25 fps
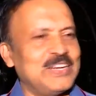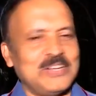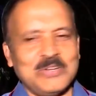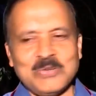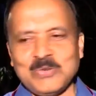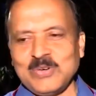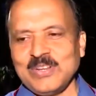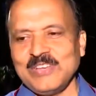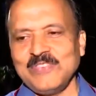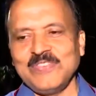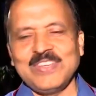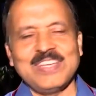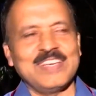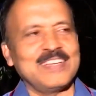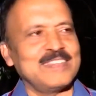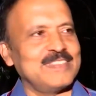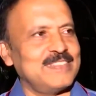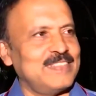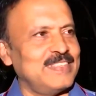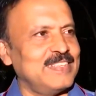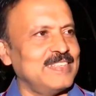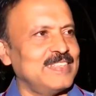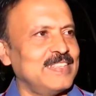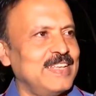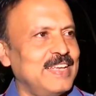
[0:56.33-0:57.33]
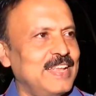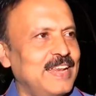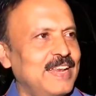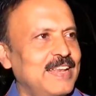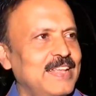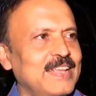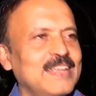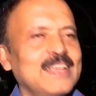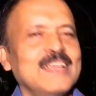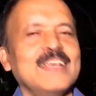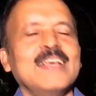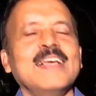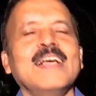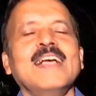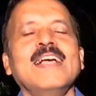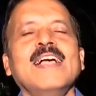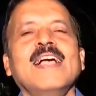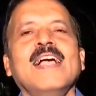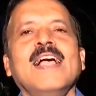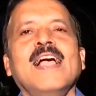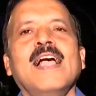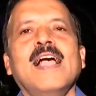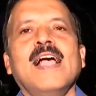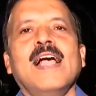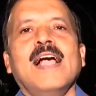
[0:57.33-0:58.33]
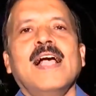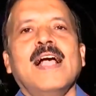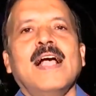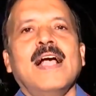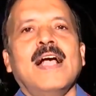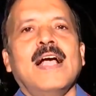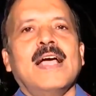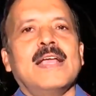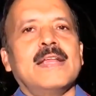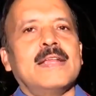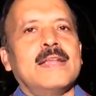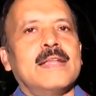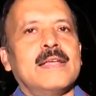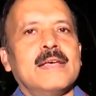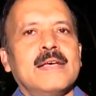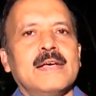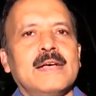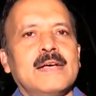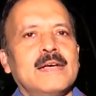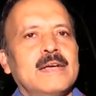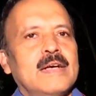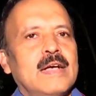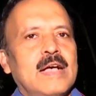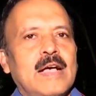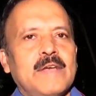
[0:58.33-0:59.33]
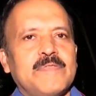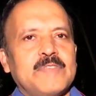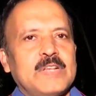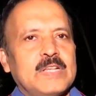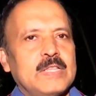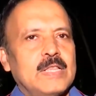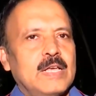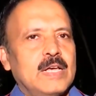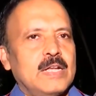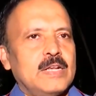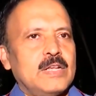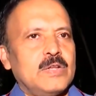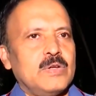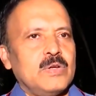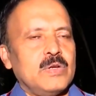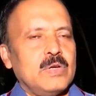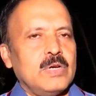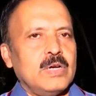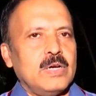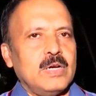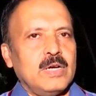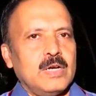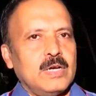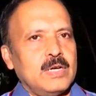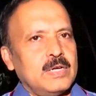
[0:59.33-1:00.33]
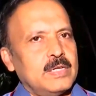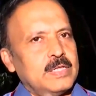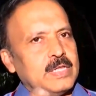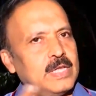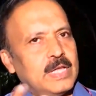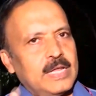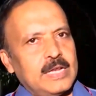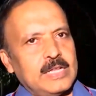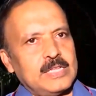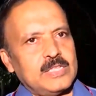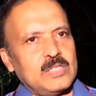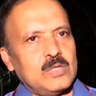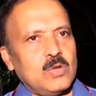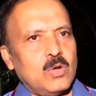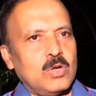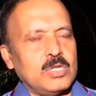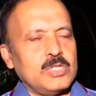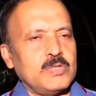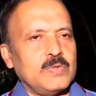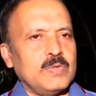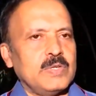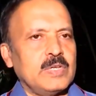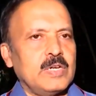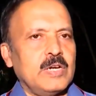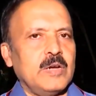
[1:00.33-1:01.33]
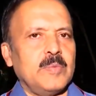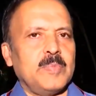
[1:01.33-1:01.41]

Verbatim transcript: Today we are seeing the ending and uh, after that uh, that is launch vehicle